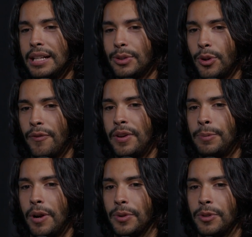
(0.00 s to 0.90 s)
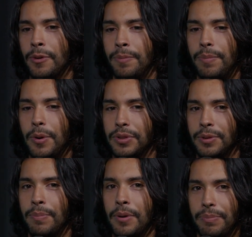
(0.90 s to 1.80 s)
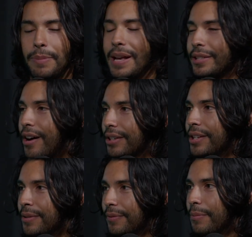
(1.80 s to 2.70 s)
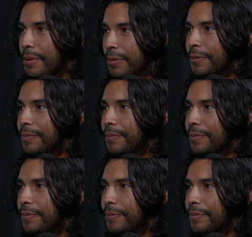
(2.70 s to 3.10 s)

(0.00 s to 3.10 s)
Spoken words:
service, but also post the best content for people.